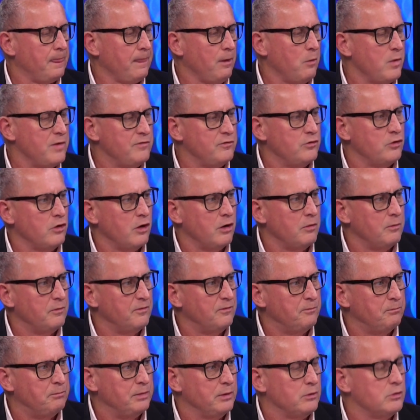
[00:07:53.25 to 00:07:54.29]
we've
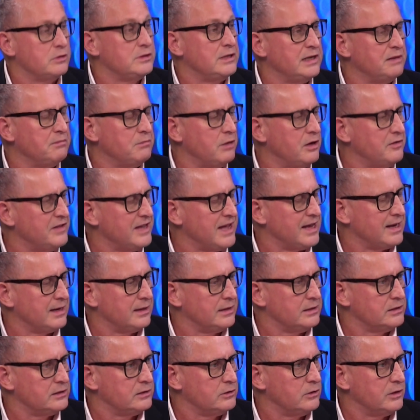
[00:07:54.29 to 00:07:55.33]
got built in by the
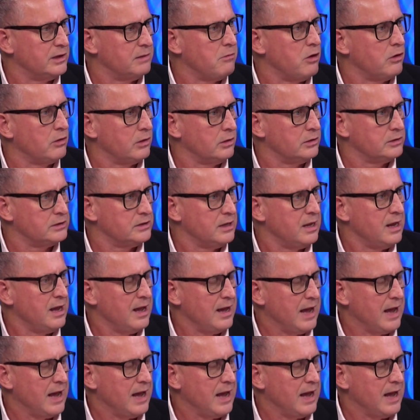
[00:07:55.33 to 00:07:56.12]
analysts or their models.